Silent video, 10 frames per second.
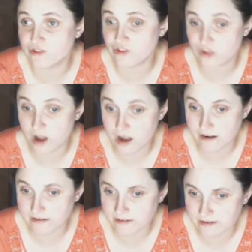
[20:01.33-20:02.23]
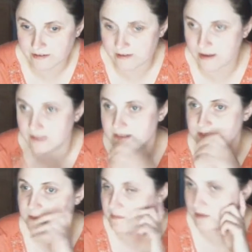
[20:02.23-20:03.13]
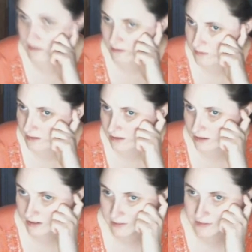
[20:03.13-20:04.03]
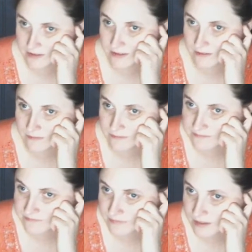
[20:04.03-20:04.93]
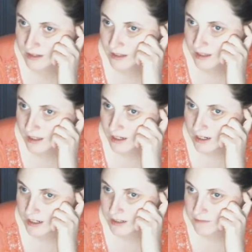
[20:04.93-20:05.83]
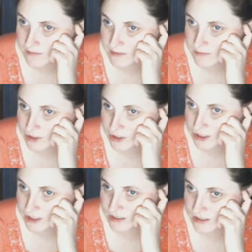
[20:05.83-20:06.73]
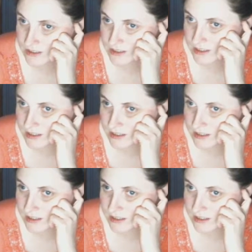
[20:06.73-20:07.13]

a lot This might be a little bit longer episode. Some shirts.